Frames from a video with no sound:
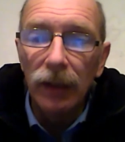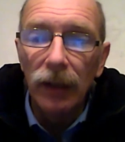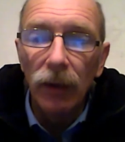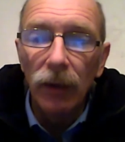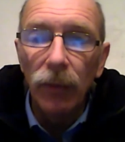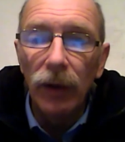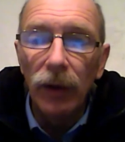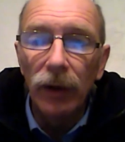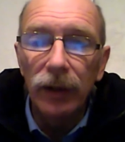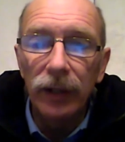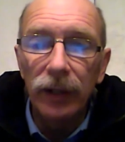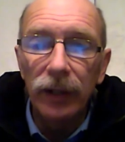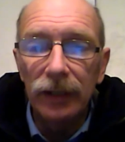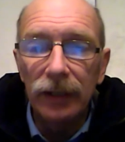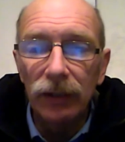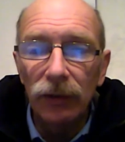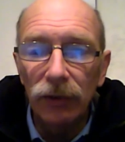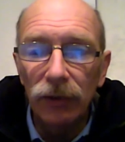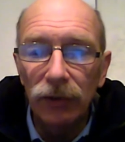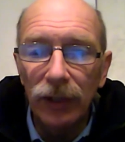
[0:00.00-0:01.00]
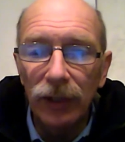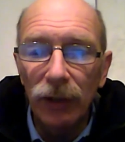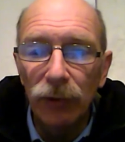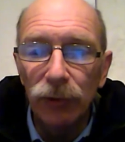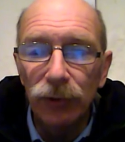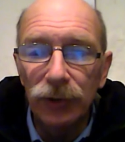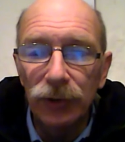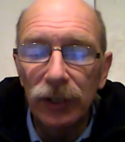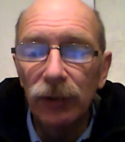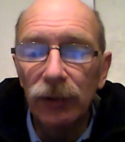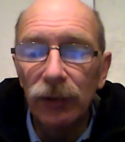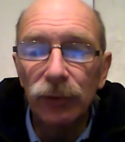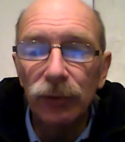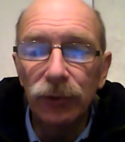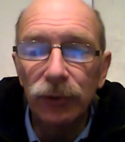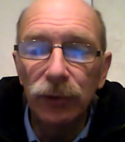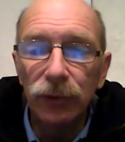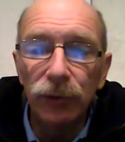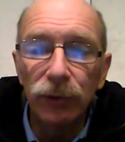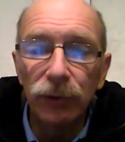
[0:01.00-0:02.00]
Well, he took those skills
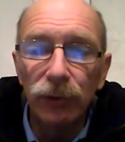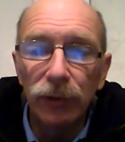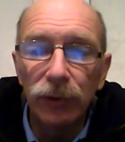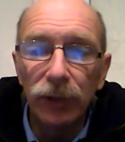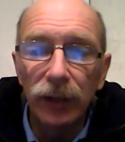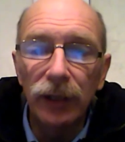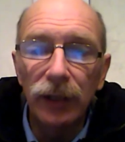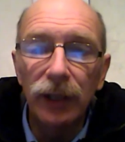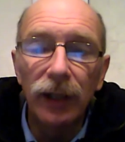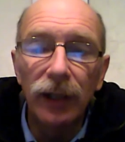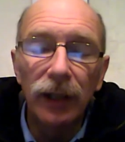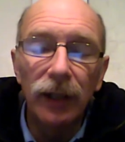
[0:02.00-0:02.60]
to the